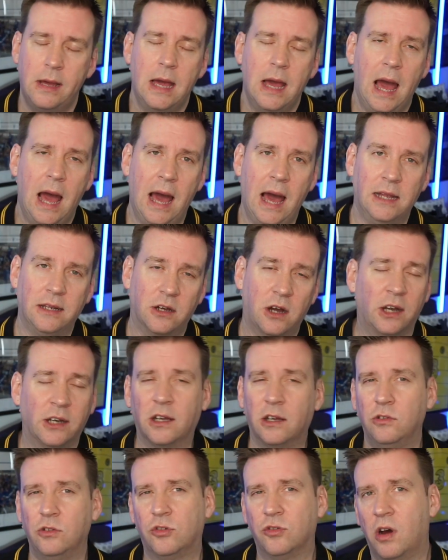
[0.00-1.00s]
And I
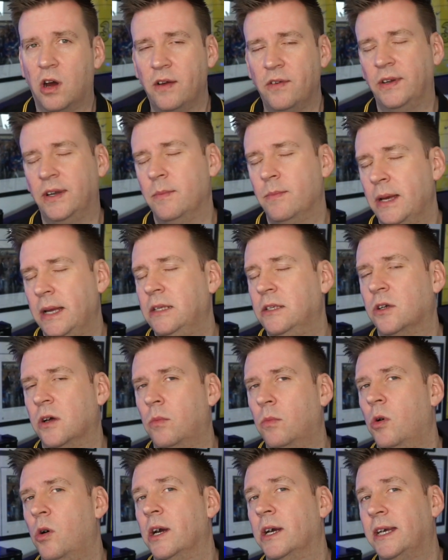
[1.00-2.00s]
don't drive, and it means
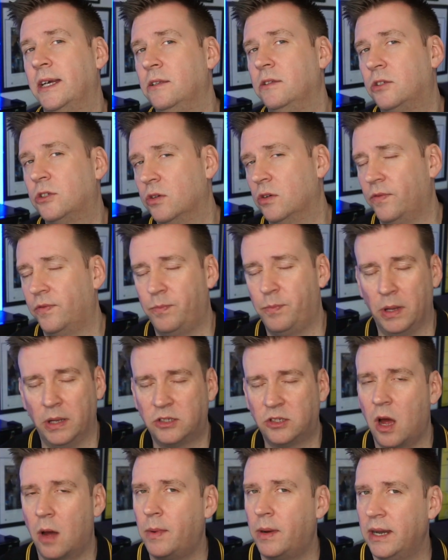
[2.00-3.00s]
I'm working sort of, by the
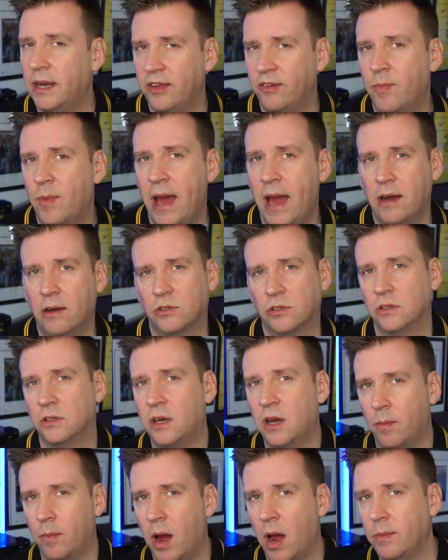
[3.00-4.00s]
time I leave my house and
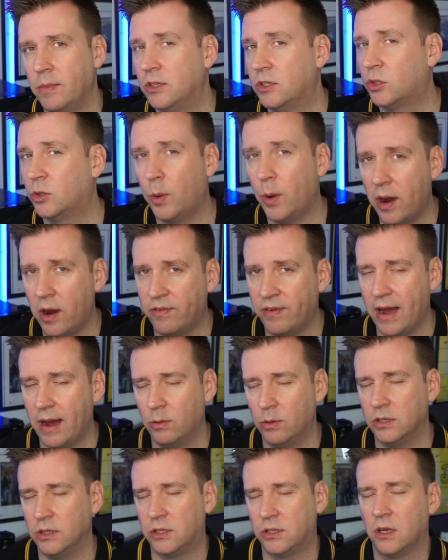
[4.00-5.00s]
come home, it's 12
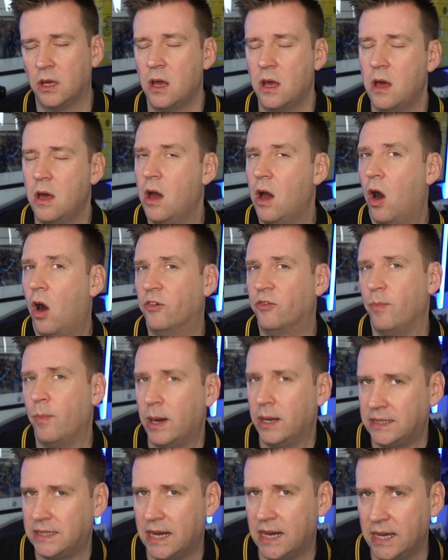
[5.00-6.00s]
hours of
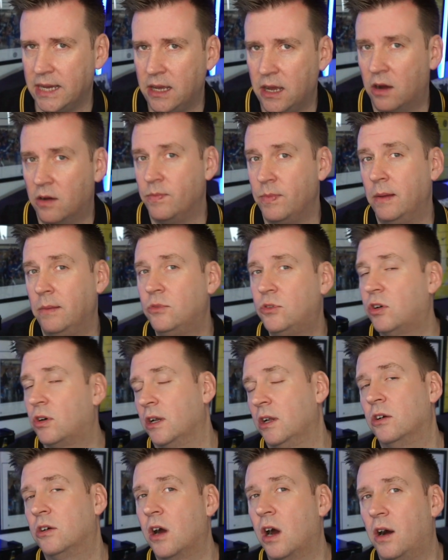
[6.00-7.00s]
my day. I'm then trying
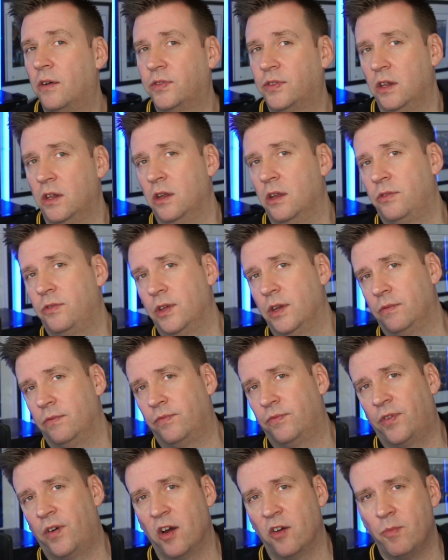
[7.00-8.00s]
to look after the
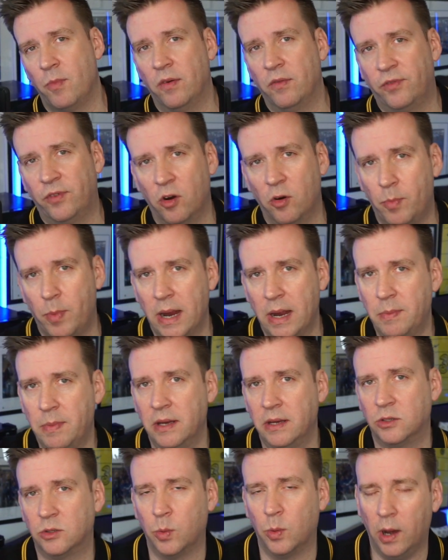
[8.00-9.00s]
5-month-old baby
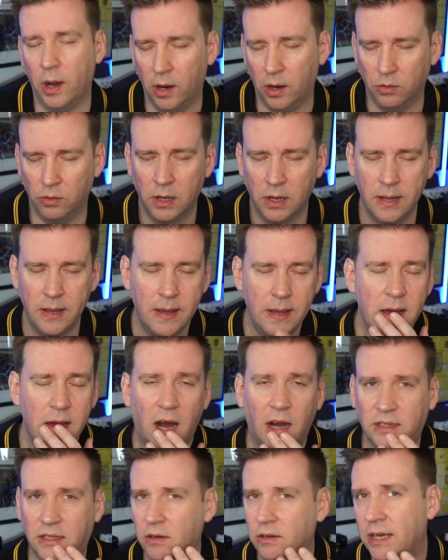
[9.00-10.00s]
as well.
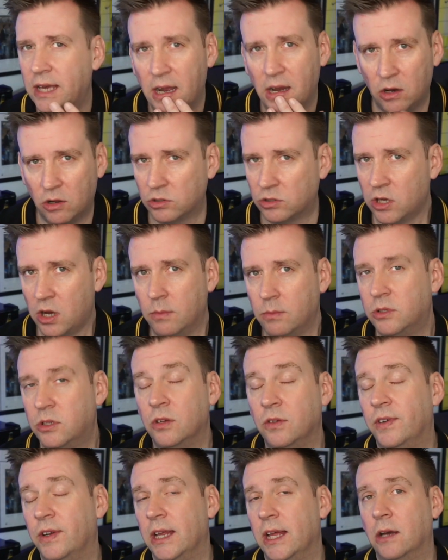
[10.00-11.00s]
I don't get a lot of time to
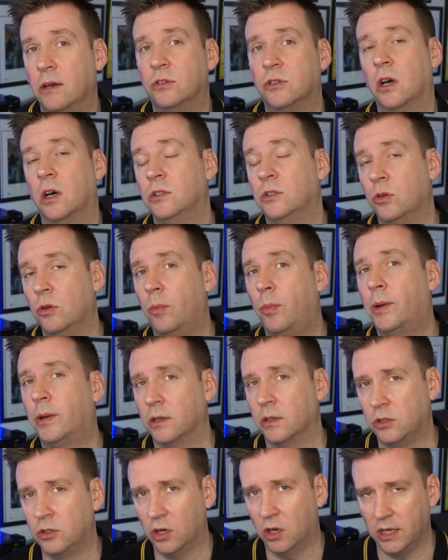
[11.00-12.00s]
do videos, so I do
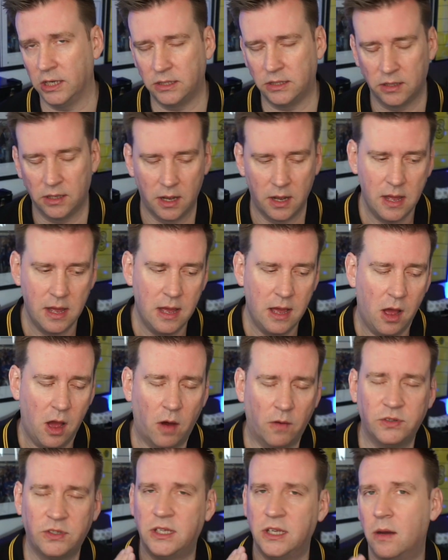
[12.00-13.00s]
apologise.
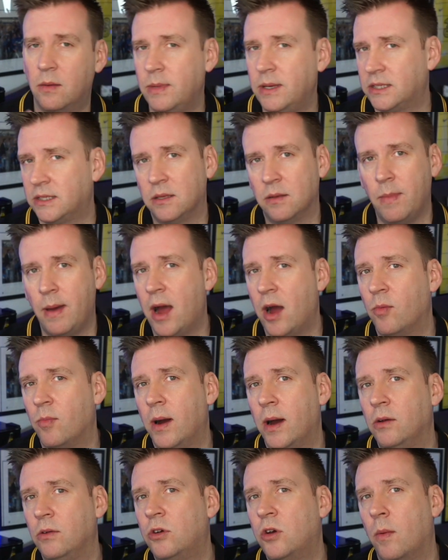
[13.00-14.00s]
Obviously, I missed the
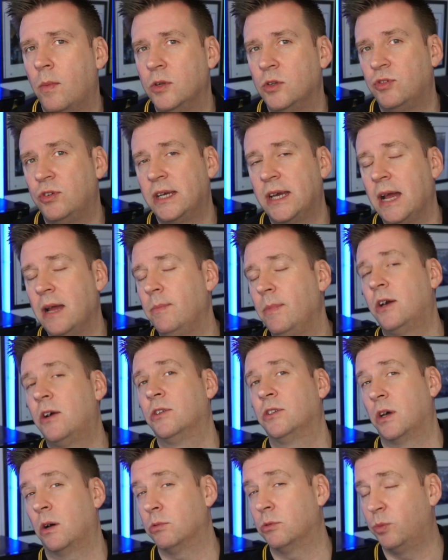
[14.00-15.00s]
Malmo commentary game
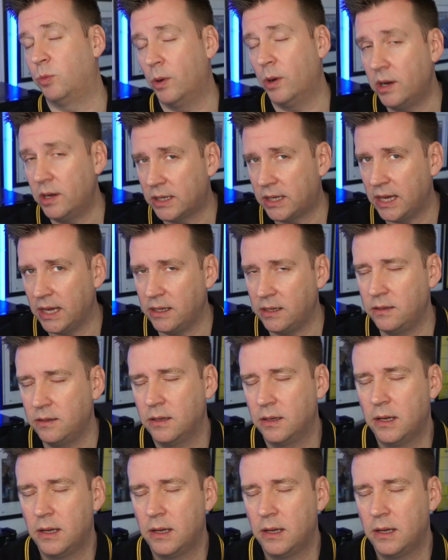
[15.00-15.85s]
because I was working.